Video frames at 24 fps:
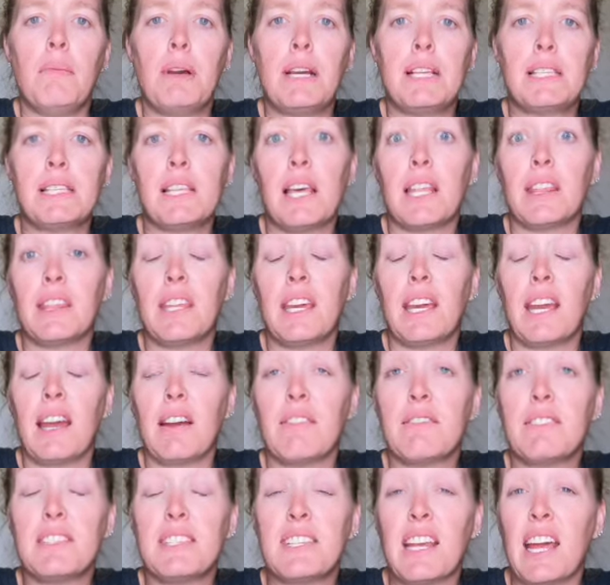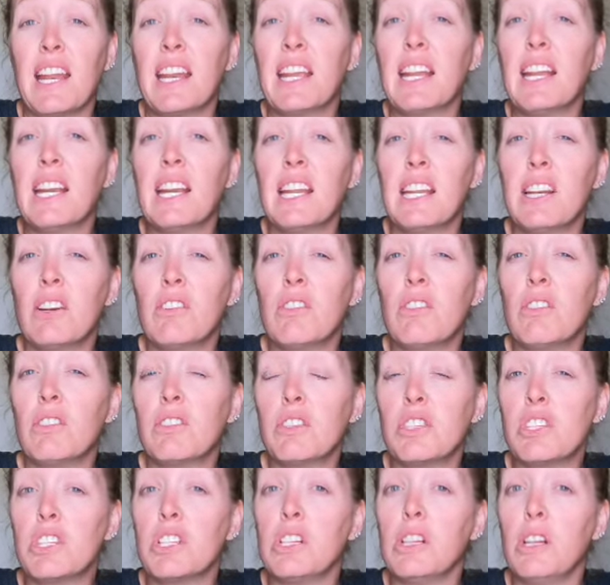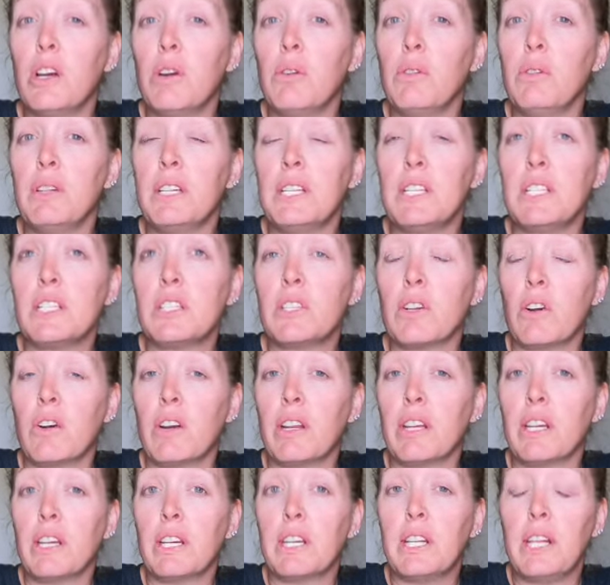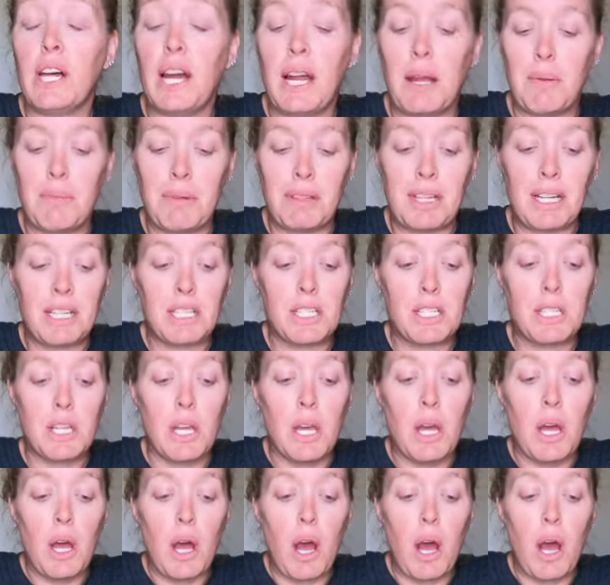is that they have studied and are slowly starting to climb, and that's